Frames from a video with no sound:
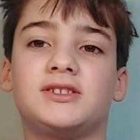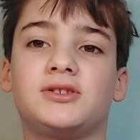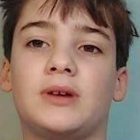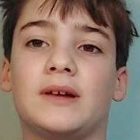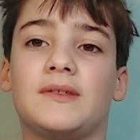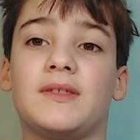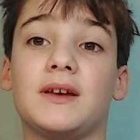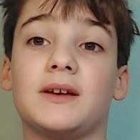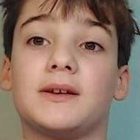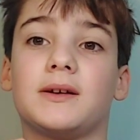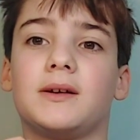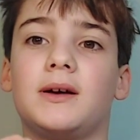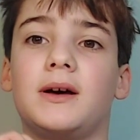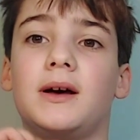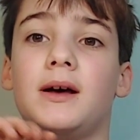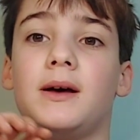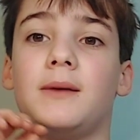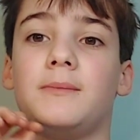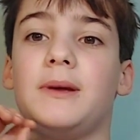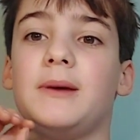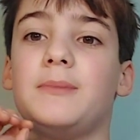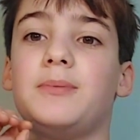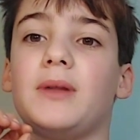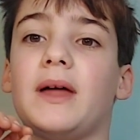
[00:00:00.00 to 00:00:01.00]
So I think
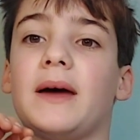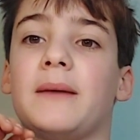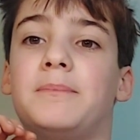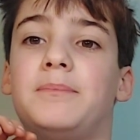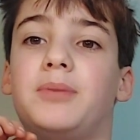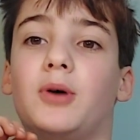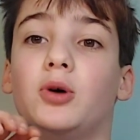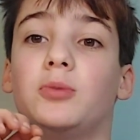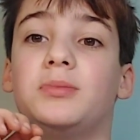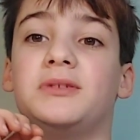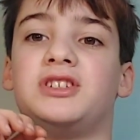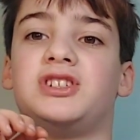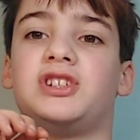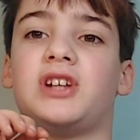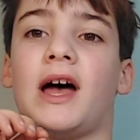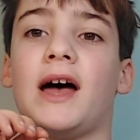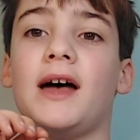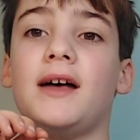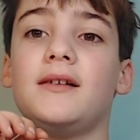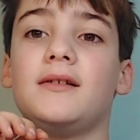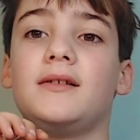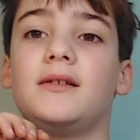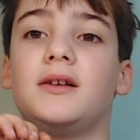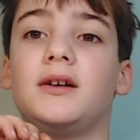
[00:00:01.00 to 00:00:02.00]
people like Bo
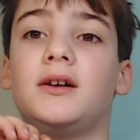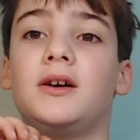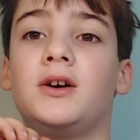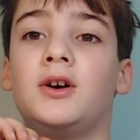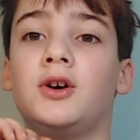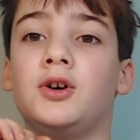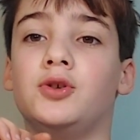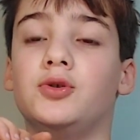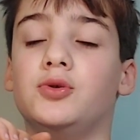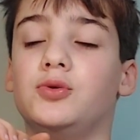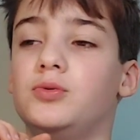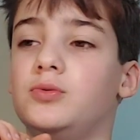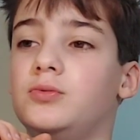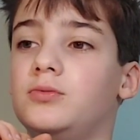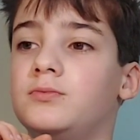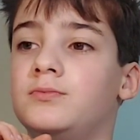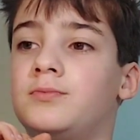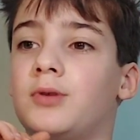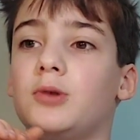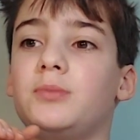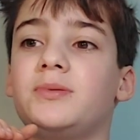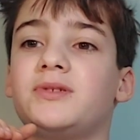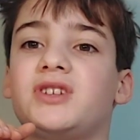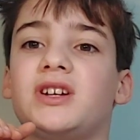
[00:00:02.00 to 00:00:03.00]
Bichette's
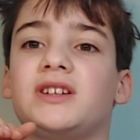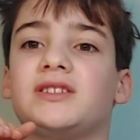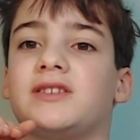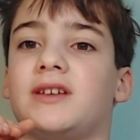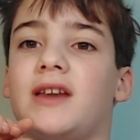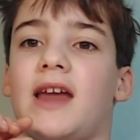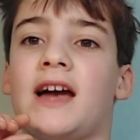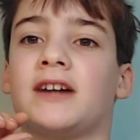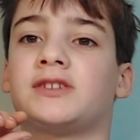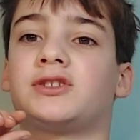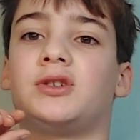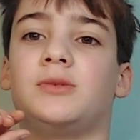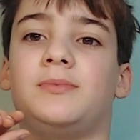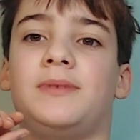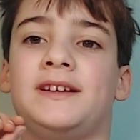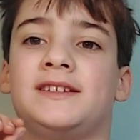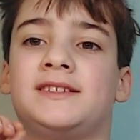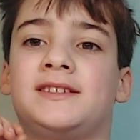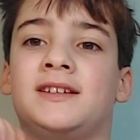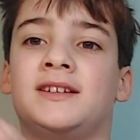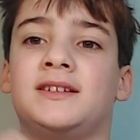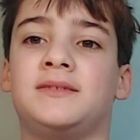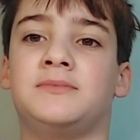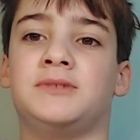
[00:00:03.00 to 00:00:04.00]
an extra
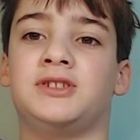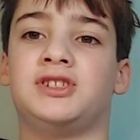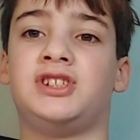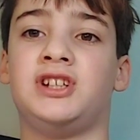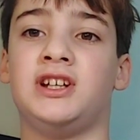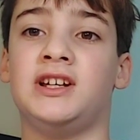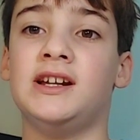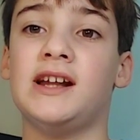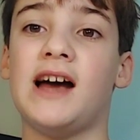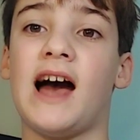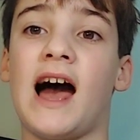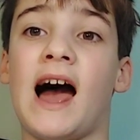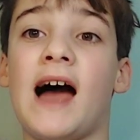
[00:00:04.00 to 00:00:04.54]
base hit machine.